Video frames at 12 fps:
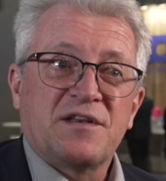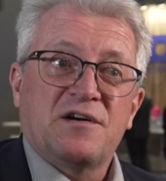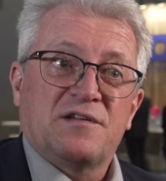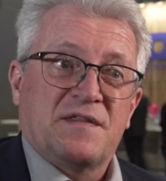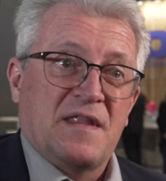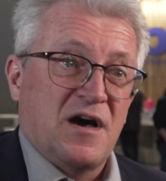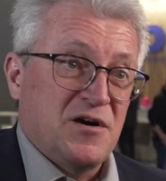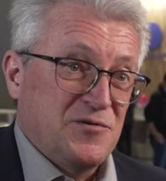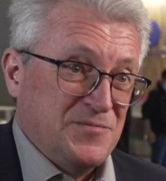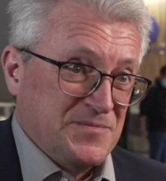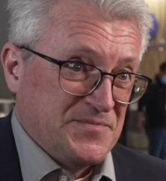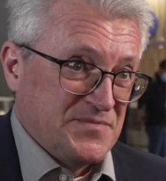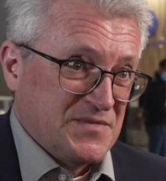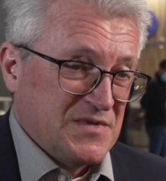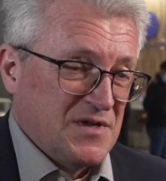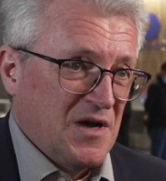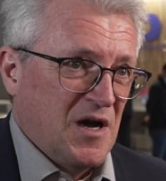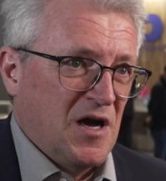it out now.
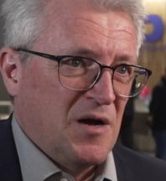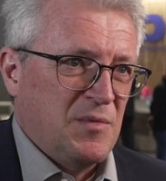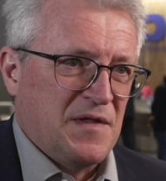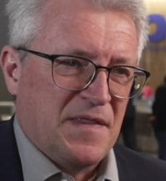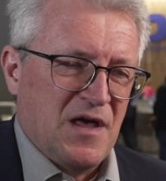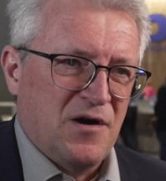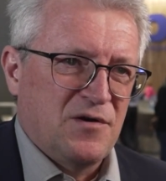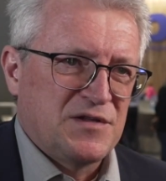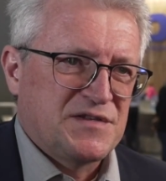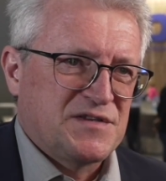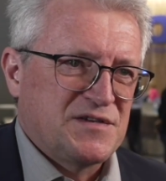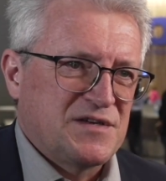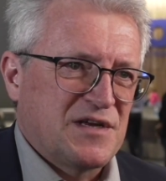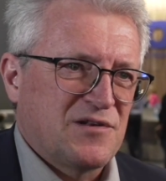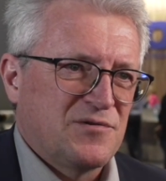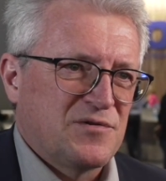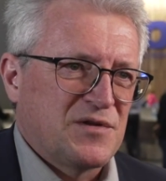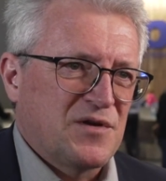But now it's
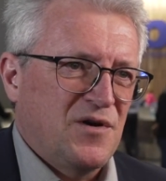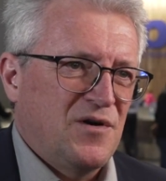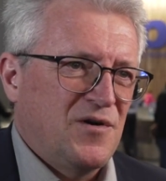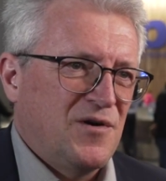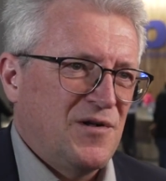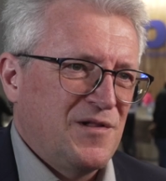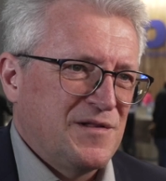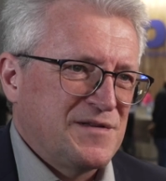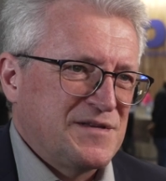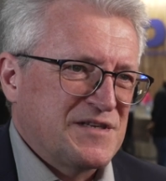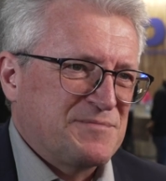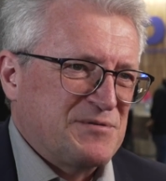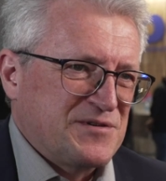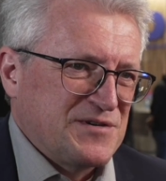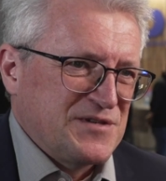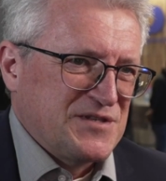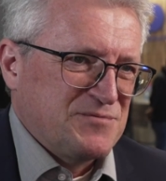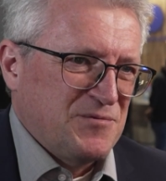including all the
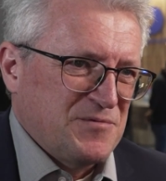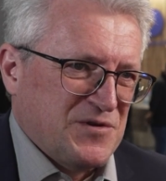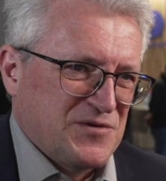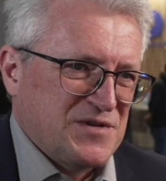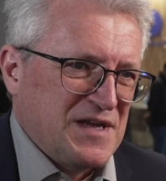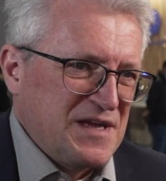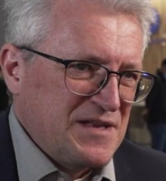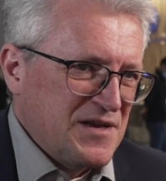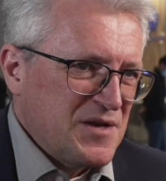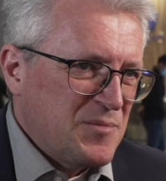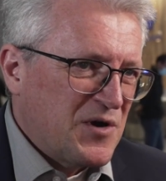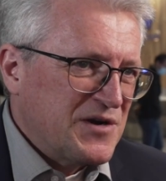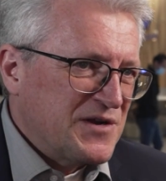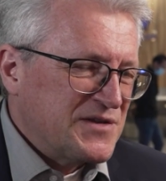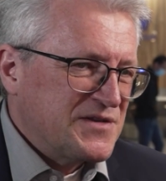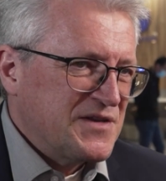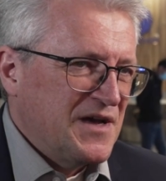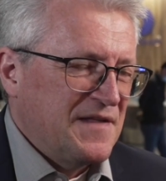experience, what we could gain in the
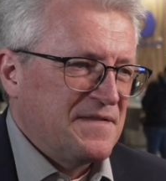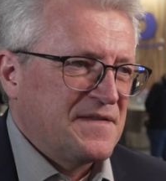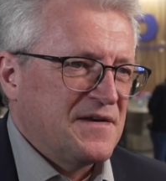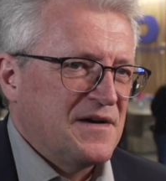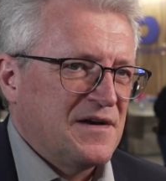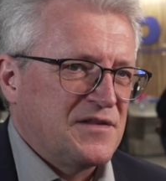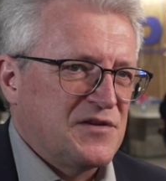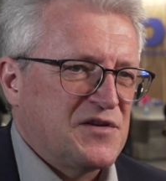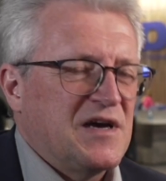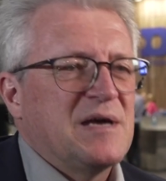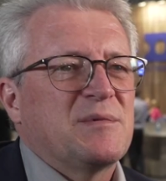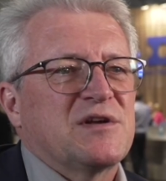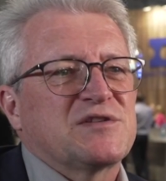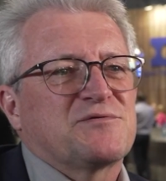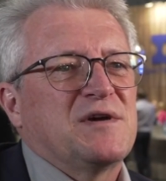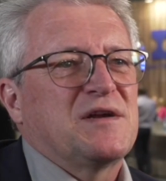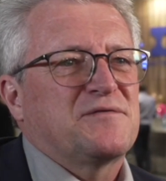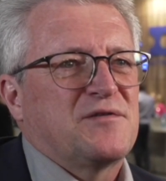market. And the timing is
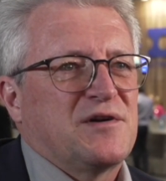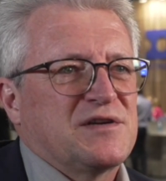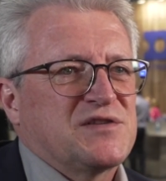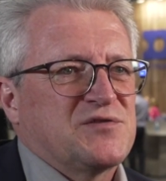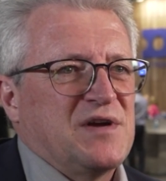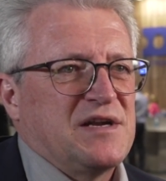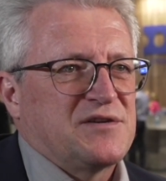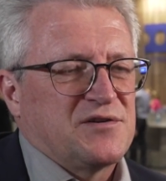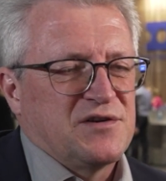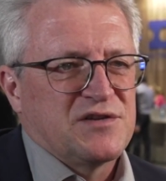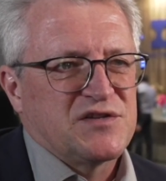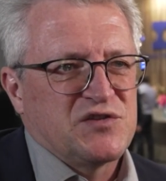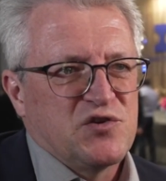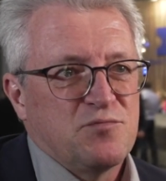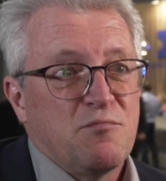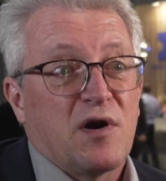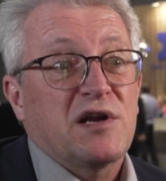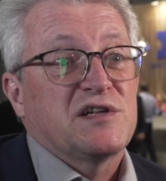right for us to enter in this new
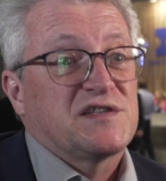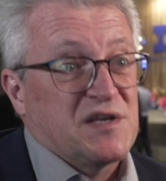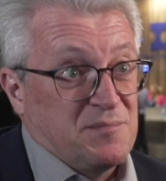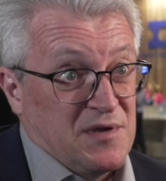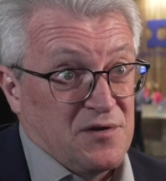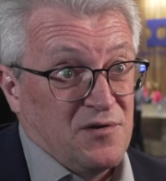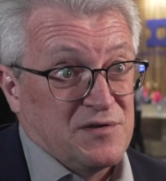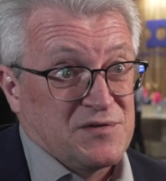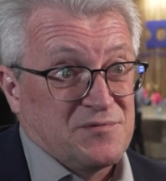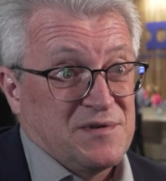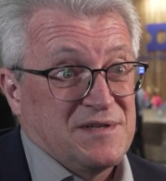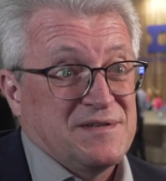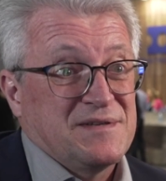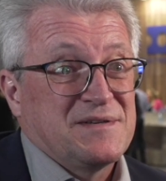market segment also, right?